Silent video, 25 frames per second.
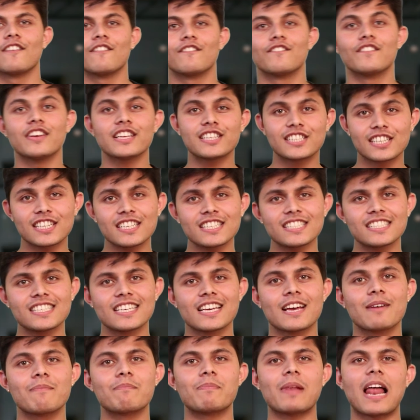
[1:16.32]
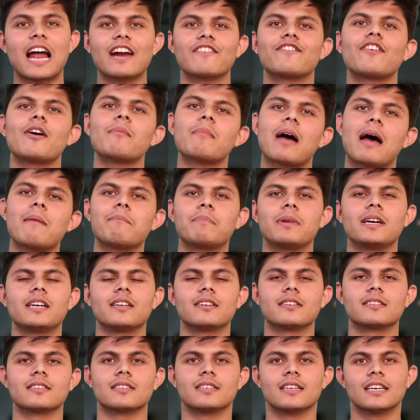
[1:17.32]
which is Platform App
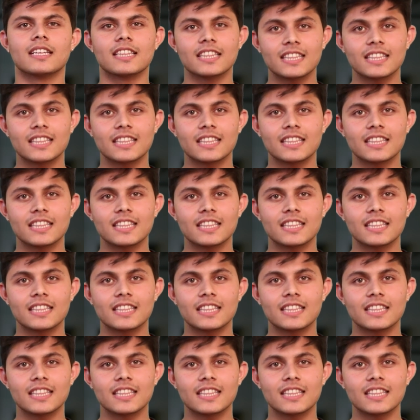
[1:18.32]
Builder.